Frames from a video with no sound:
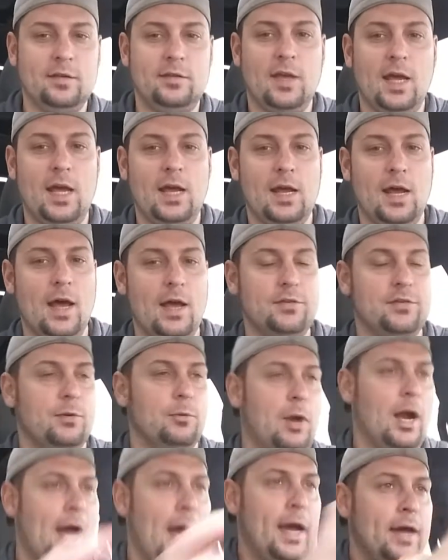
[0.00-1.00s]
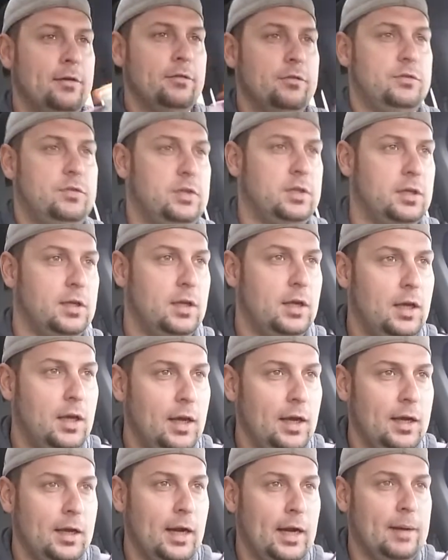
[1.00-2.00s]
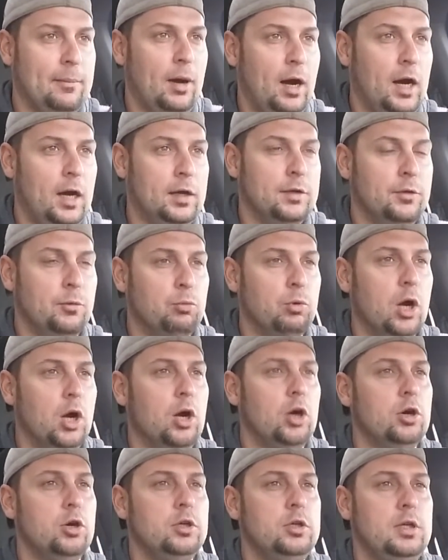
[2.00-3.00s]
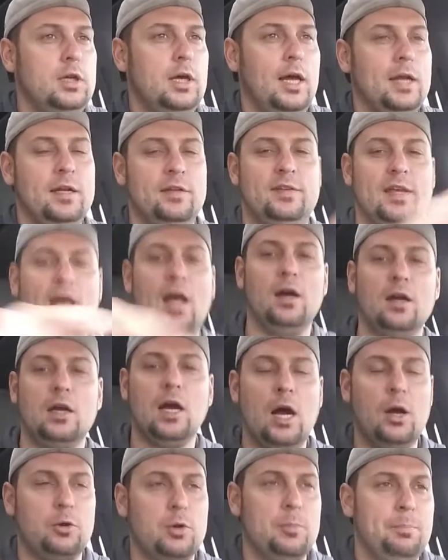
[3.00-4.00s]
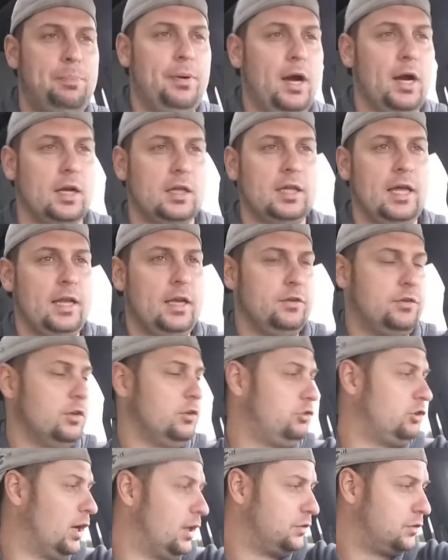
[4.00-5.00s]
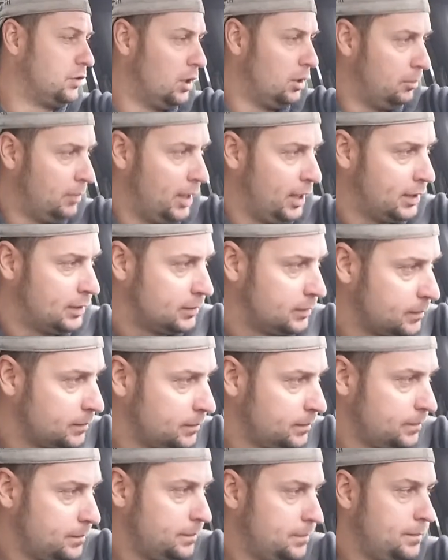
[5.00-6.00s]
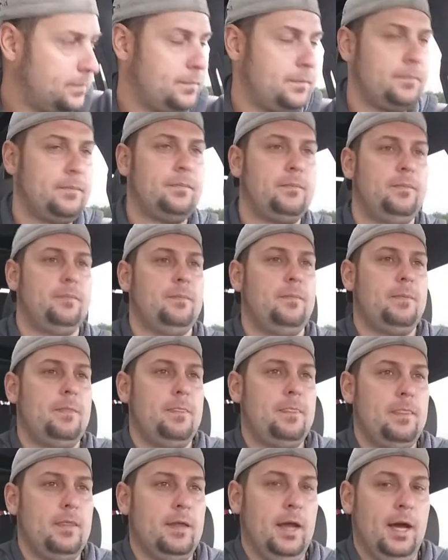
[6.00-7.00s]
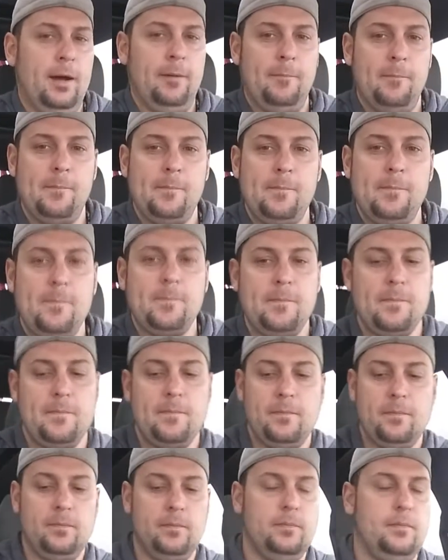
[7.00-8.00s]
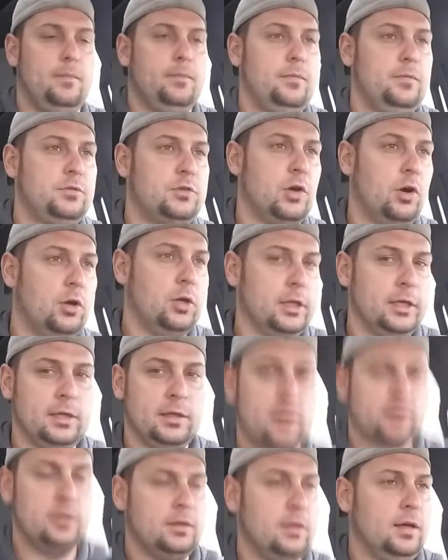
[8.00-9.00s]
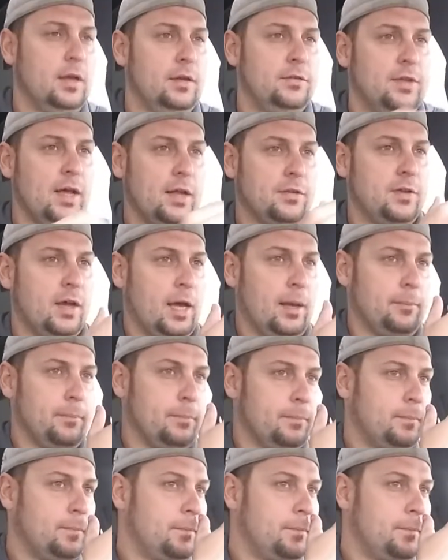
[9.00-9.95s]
day has arrived, and I am on the road heading to Algonquin Park, ladies and gentlemen. Yep, totally. It's that time.